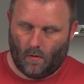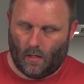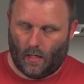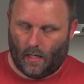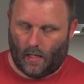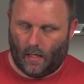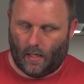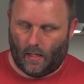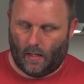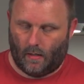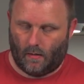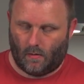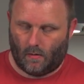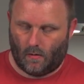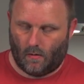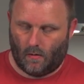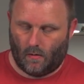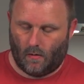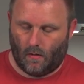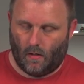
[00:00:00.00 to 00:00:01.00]
and
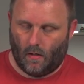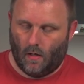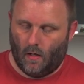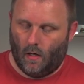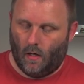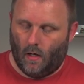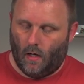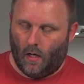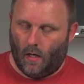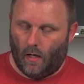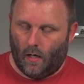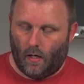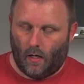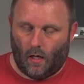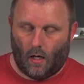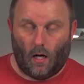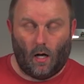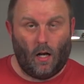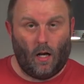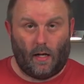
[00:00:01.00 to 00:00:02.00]

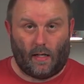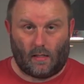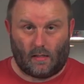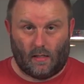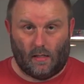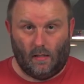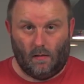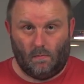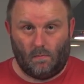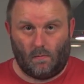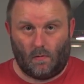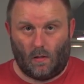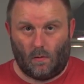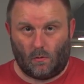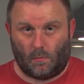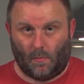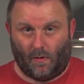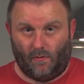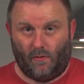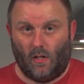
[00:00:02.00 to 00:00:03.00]
I liked it. It
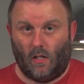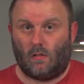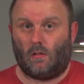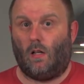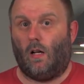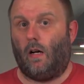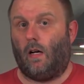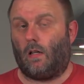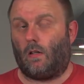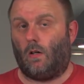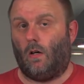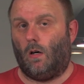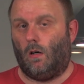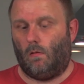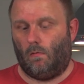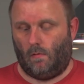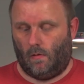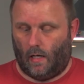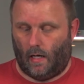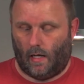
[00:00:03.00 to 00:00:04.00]
was my first light I
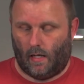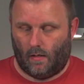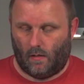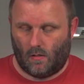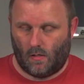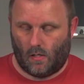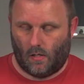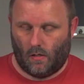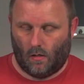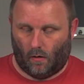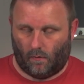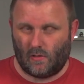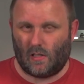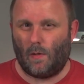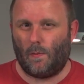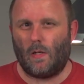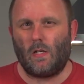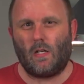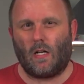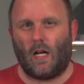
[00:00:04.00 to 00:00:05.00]
got, and
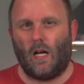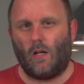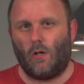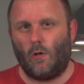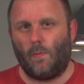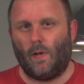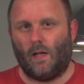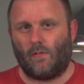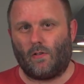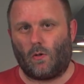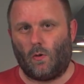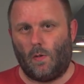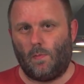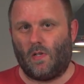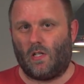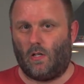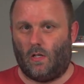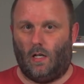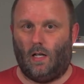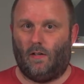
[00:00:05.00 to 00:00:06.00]
obviously when you get a new bit of
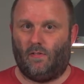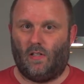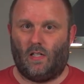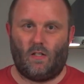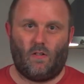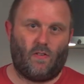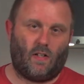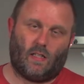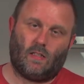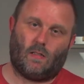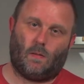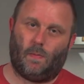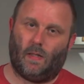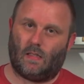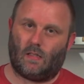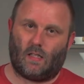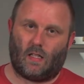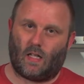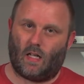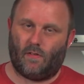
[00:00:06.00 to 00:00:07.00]
equipment you love it, you think it's the
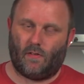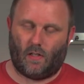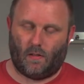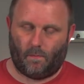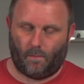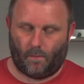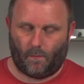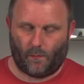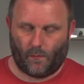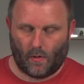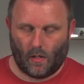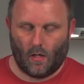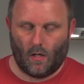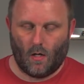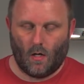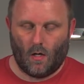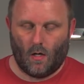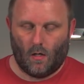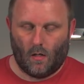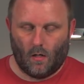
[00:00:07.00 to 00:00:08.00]
best thing ever.
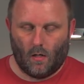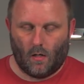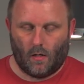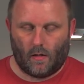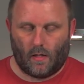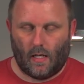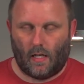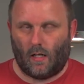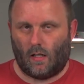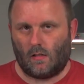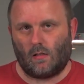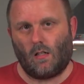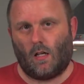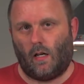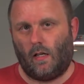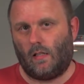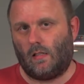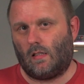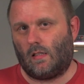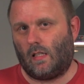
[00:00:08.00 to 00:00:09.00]
Then I
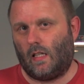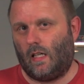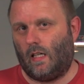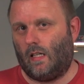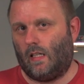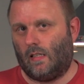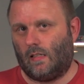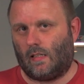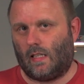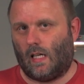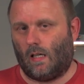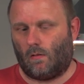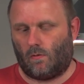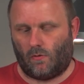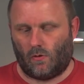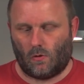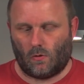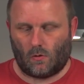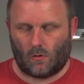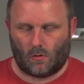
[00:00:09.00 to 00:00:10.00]
started seeing its
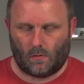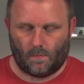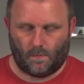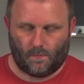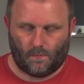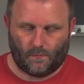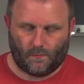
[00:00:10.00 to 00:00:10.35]
downfalls.